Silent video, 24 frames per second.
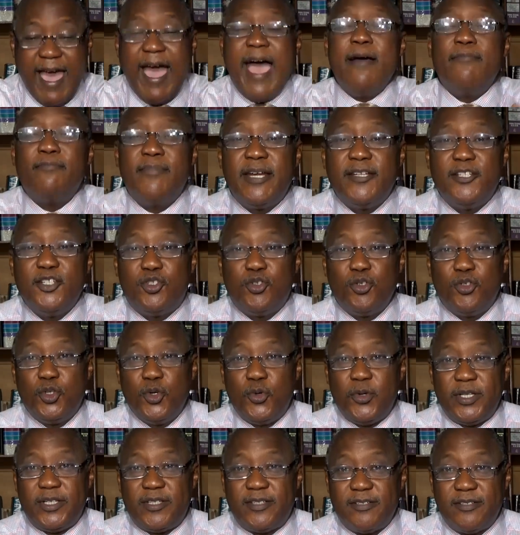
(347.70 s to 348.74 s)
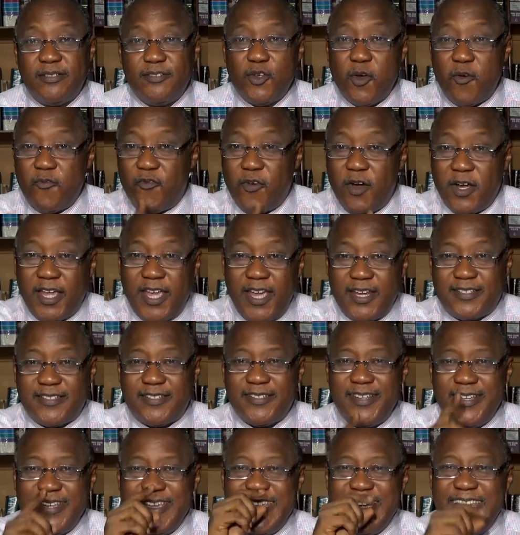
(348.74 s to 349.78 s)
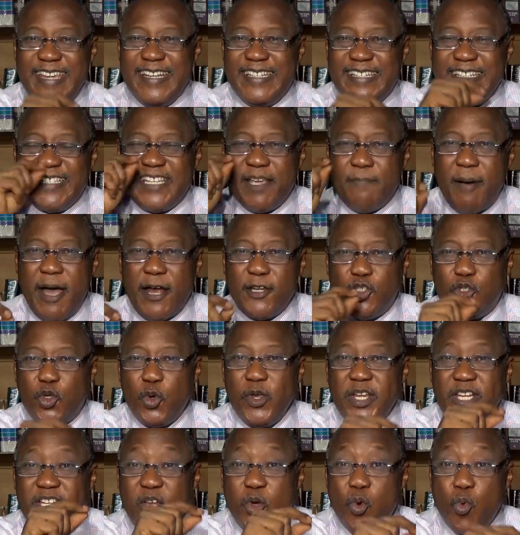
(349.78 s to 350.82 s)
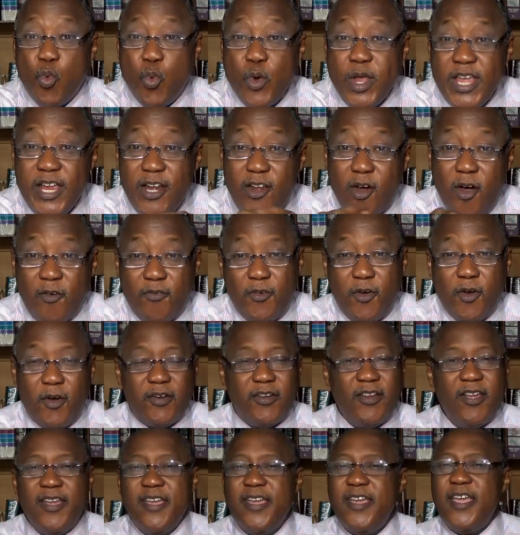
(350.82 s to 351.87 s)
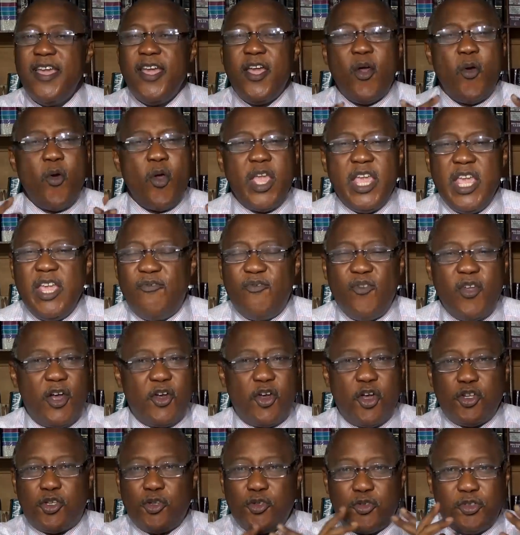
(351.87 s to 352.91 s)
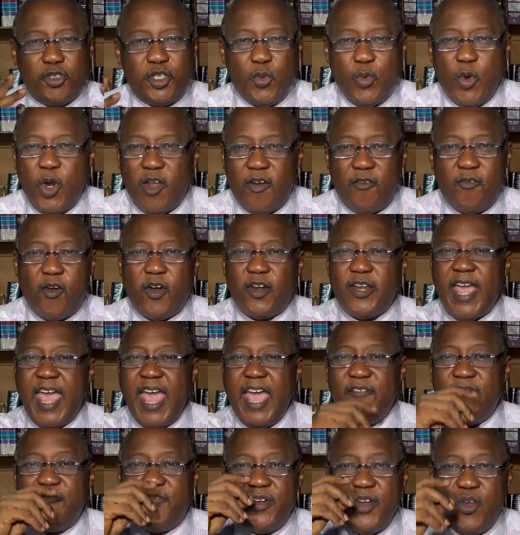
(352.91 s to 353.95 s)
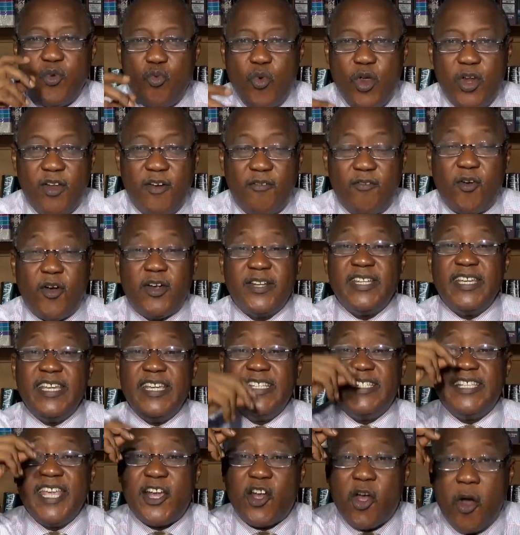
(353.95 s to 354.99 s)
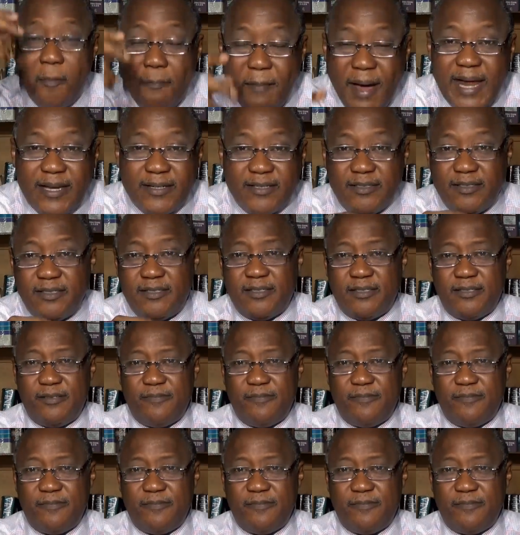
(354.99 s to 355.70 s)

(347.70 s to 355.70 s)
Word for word: I'm ready to do it. Don't forget, it is about doing the will of God. If you are going to do the will of God, every will of God is a command.